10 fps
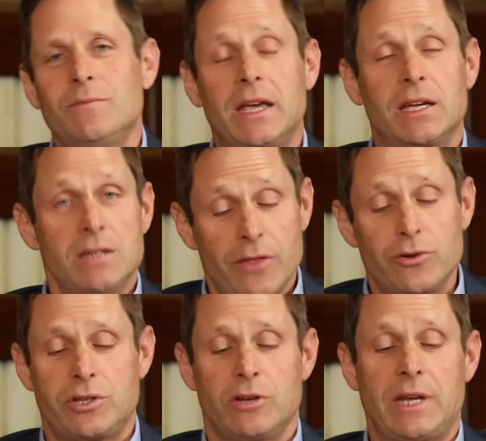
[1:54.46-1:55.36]
make
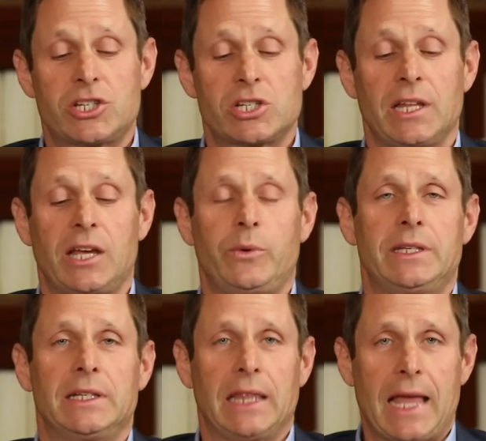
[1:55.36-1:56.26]
another donation like we
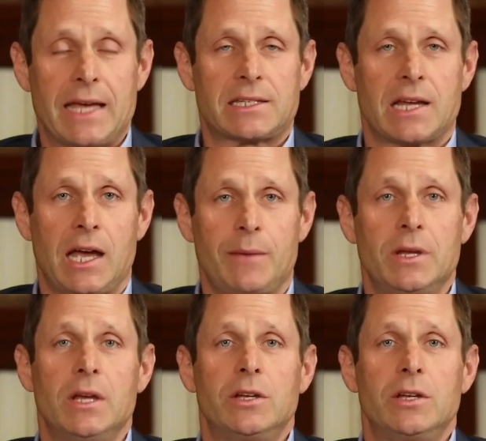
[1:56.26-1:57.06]
did last time